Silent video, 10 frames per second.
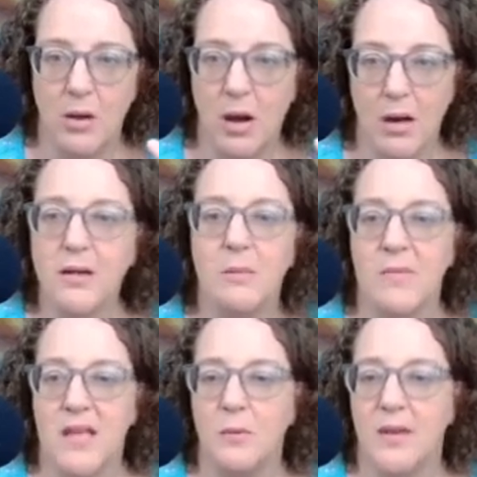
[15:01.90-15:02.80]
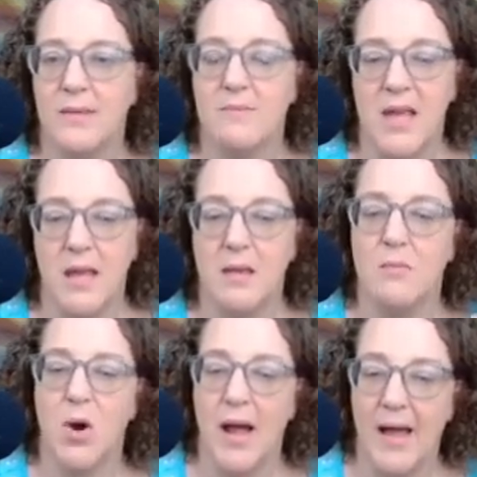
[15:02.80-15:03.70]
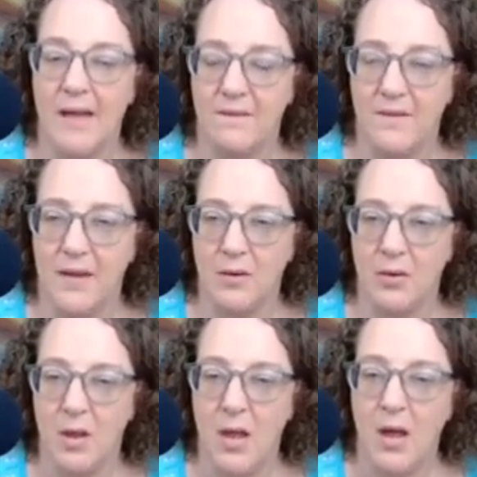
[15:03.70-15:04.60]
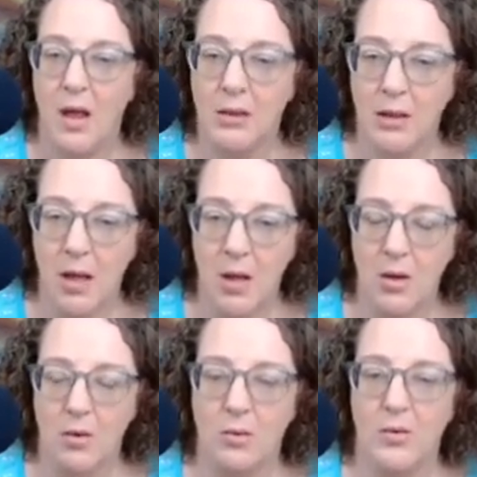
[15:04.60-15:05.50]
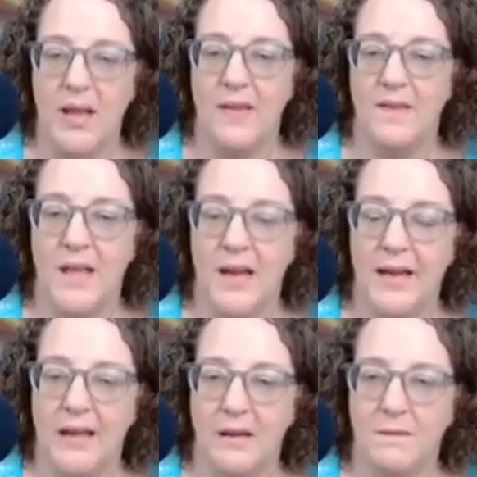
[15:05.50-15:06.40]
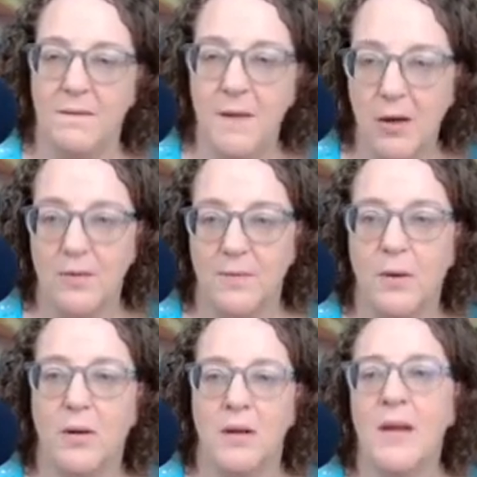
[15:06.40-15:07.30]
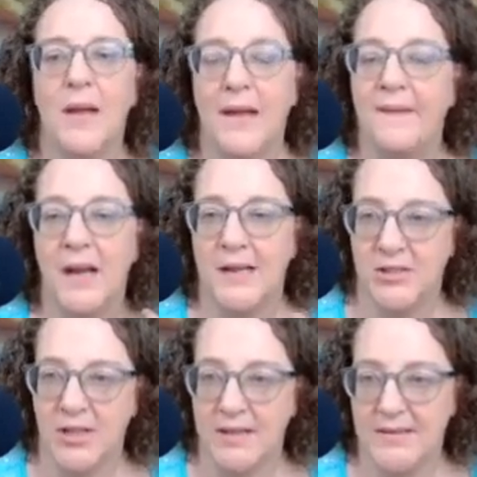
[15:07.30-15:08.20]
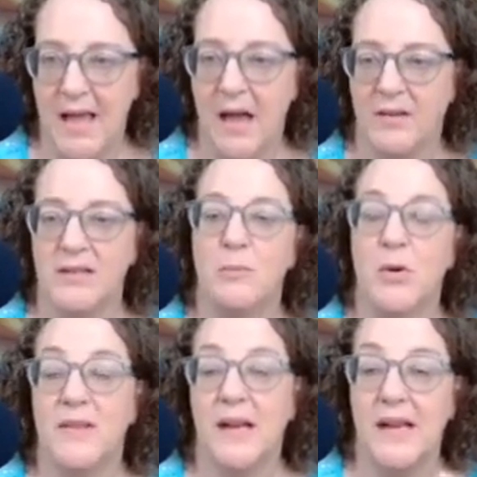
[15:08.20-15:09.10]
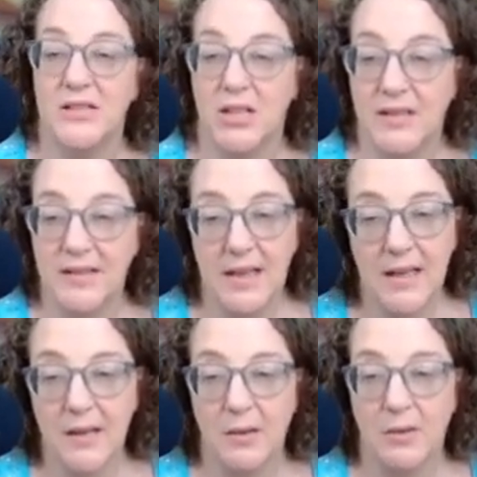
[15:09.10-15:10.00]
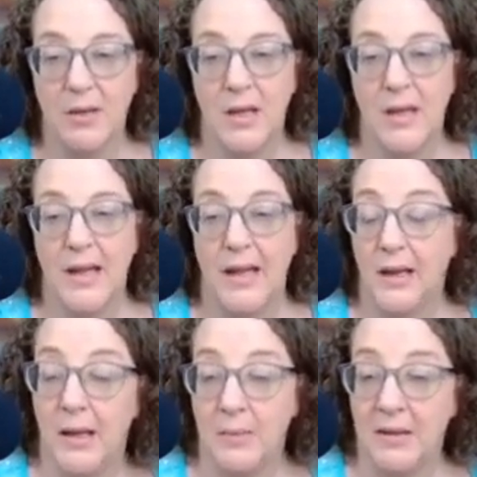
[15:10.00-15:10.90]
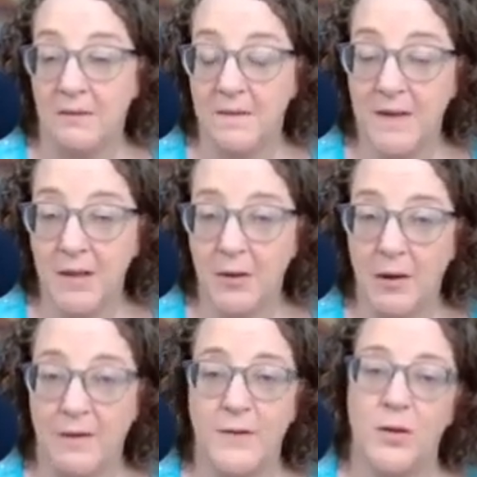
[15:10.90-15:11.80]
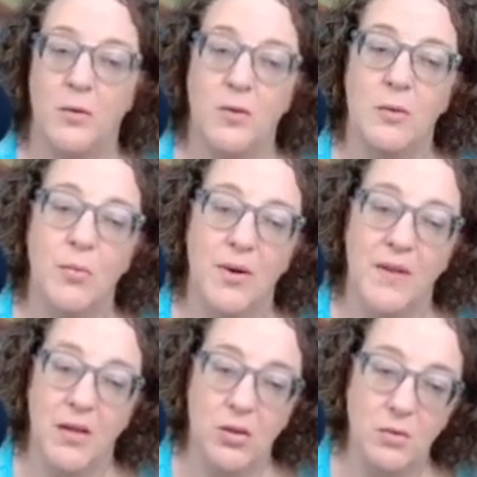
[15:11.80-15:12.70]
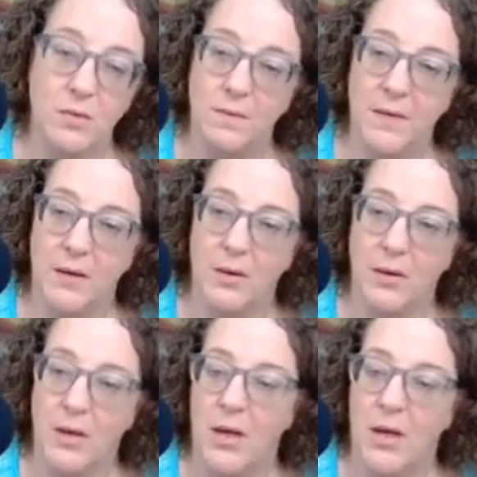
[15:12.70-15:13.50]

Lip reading: argument with me, the more I feel alone, and then I get fearful, and then I shut down. And the more that I shut down and am in fear of you, the more that you feel